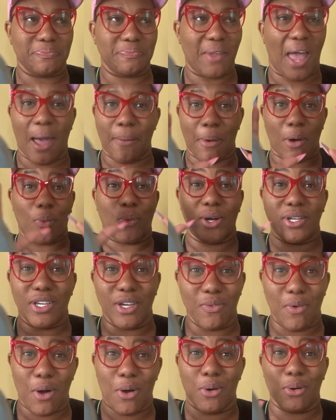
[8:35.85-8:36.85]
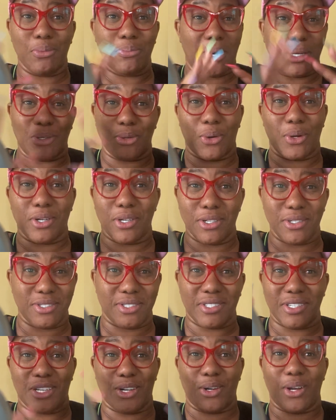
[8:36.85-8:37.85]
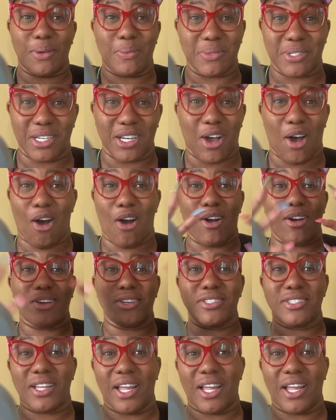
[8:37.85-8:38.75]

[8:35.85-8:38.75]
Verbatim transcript: Had my one year old, my daughters, you know, they was in the cars.